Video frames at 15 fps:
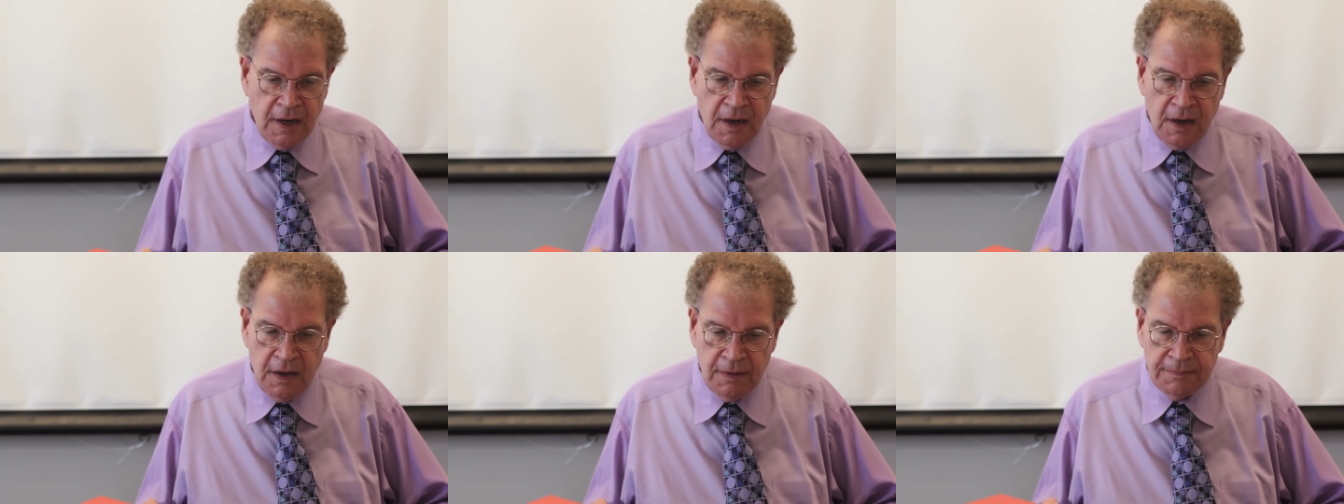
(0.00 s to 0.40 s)

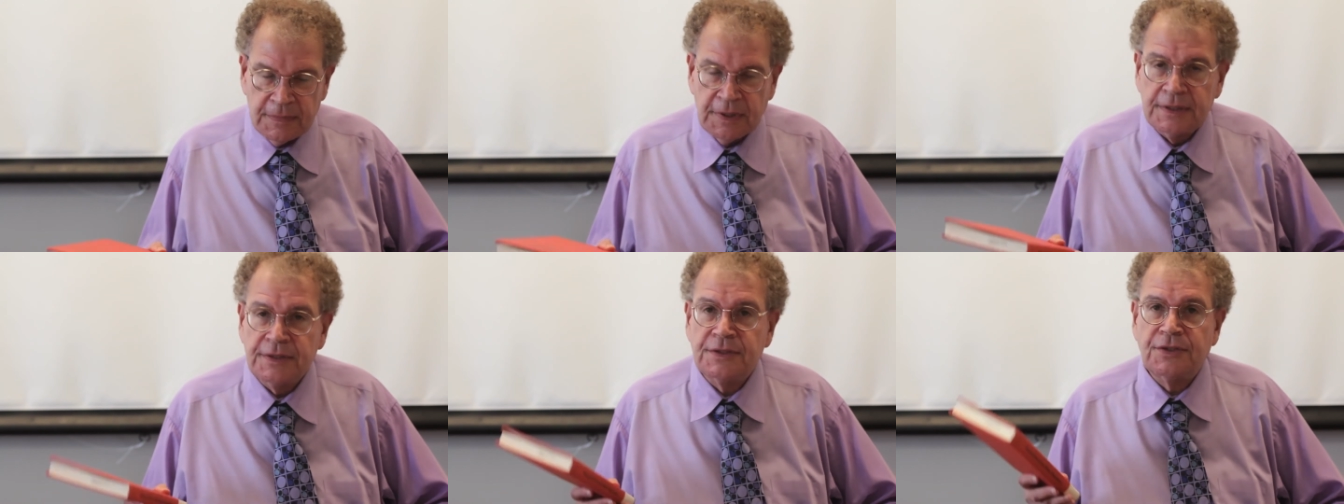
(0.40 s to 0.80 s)
Um,
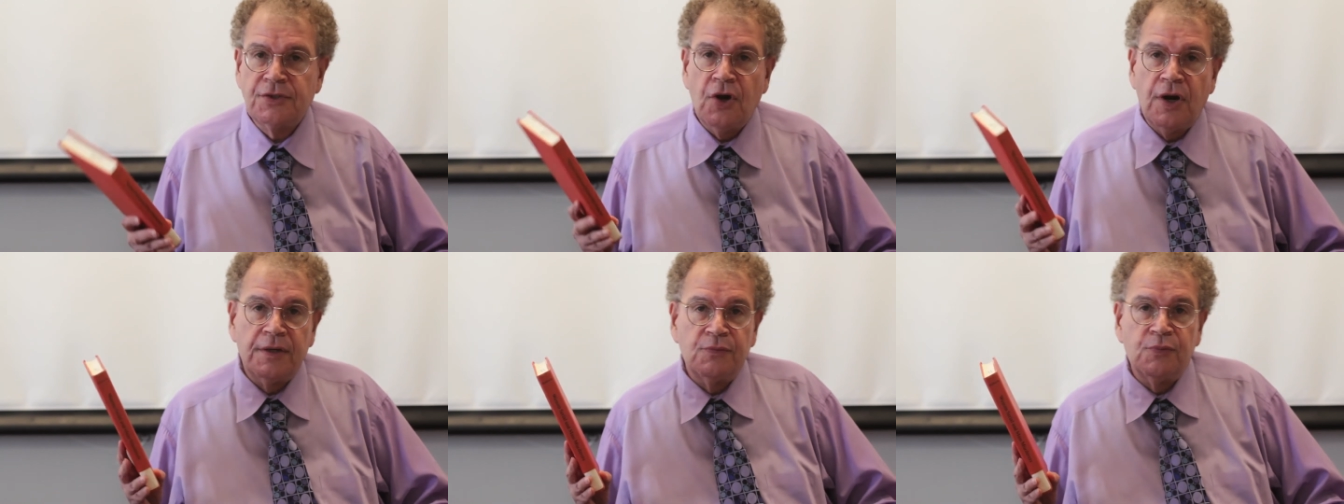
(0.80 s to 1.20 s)
let's
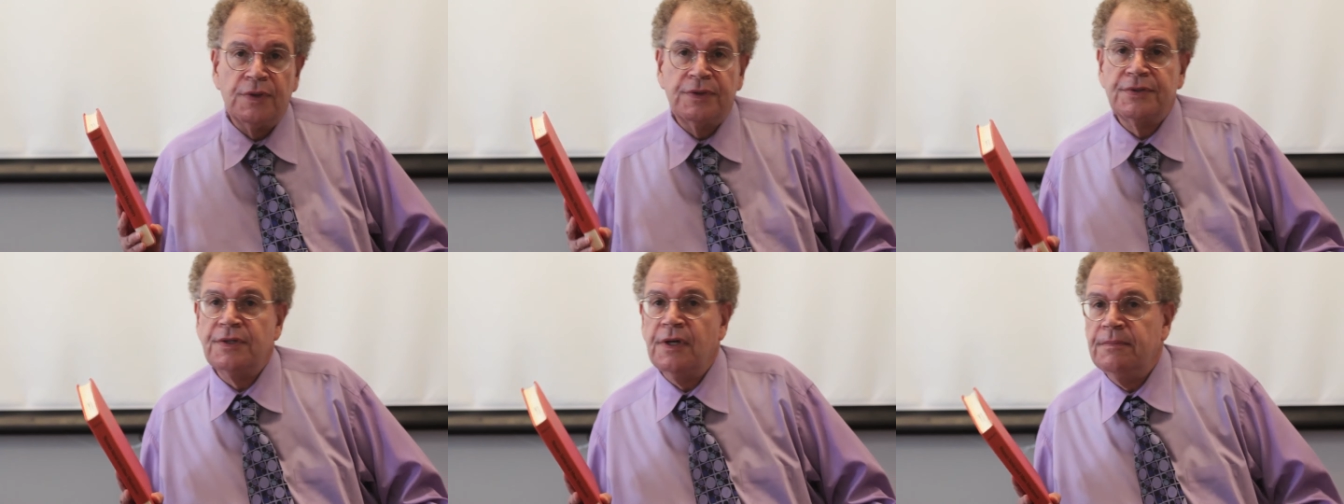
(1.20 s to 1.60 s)
start with
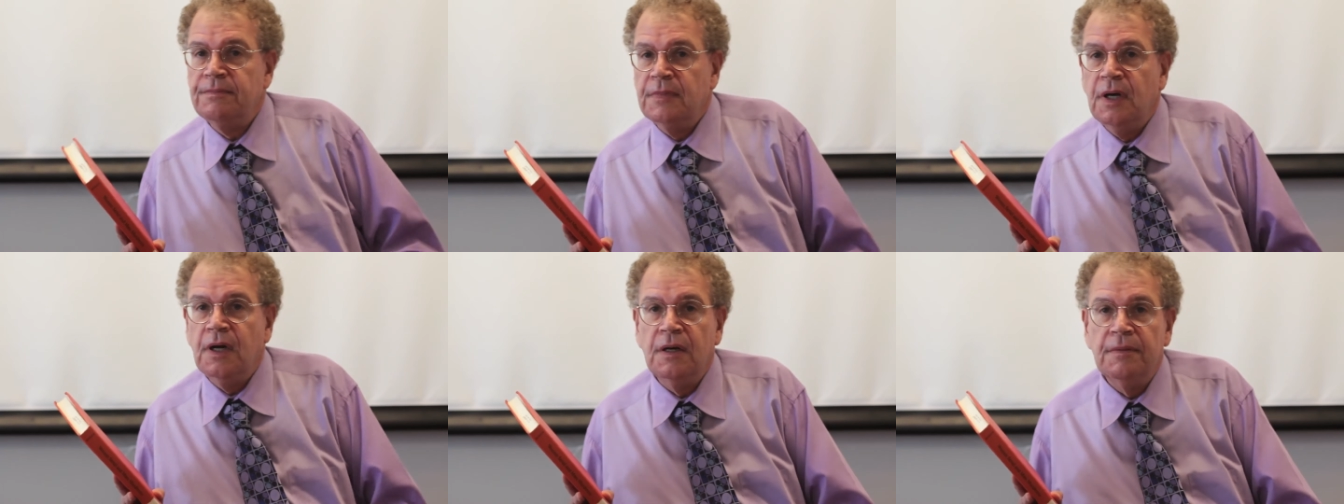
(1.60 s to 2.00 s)

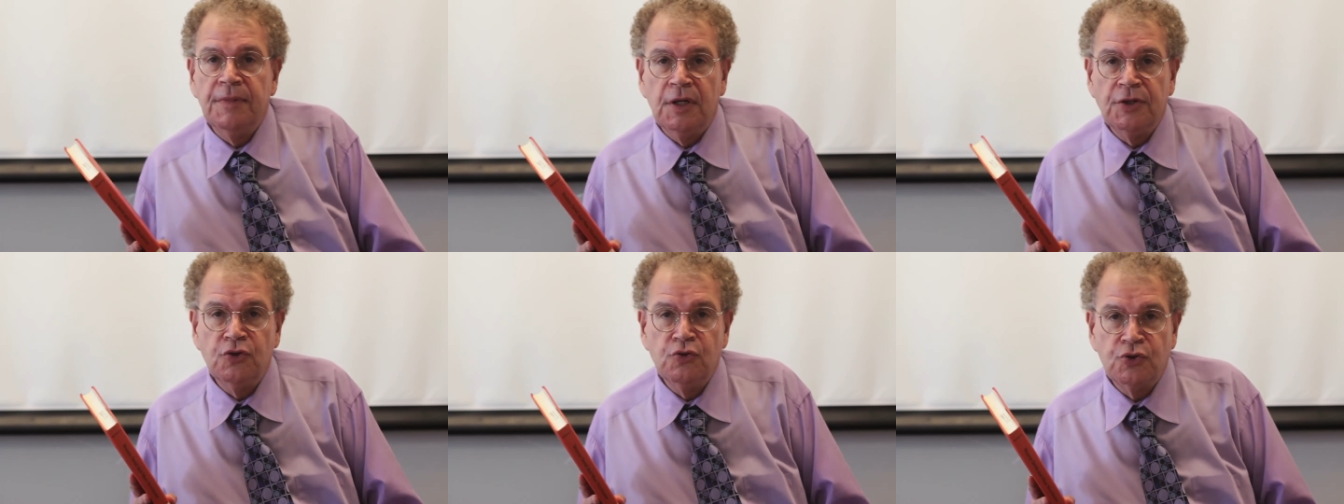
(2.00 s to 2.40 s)
some um,
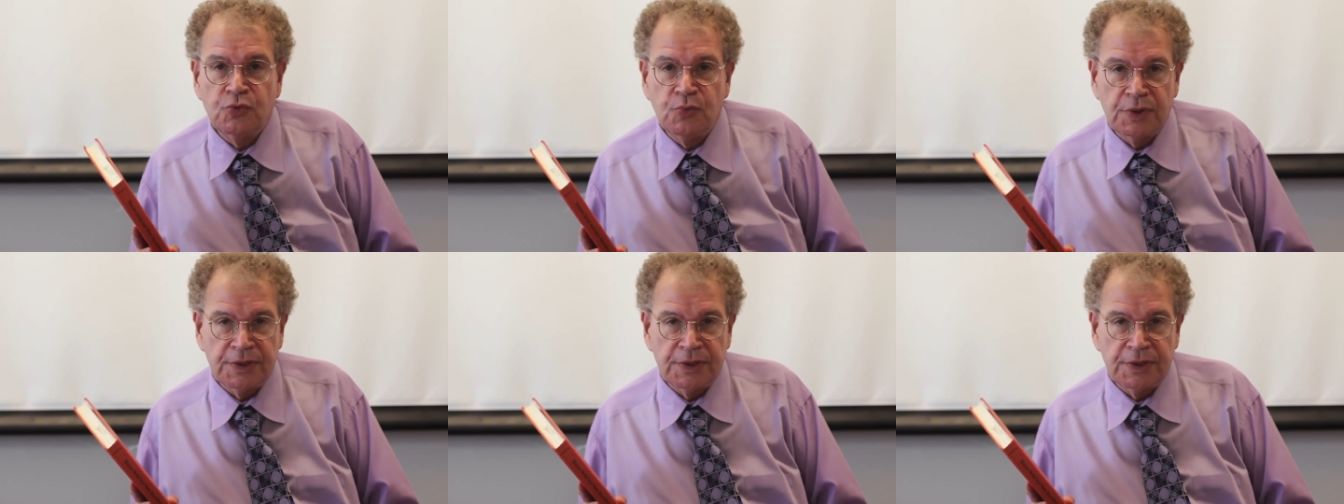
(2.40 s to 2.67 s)
unusual